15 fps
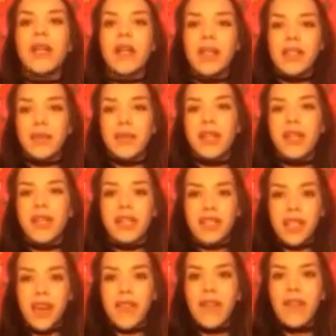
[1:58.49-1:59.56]
experience
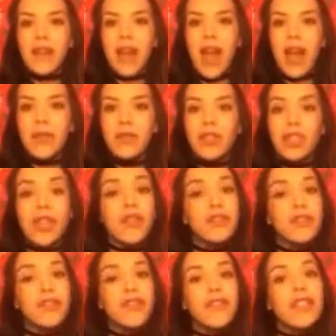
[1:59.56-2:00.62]
I've ever had, which I don't
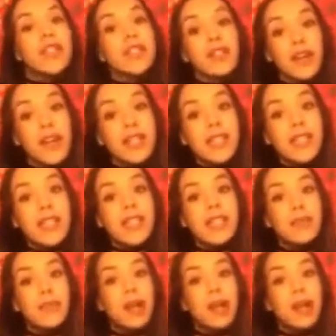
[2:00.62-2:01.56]
know if it's the craziest,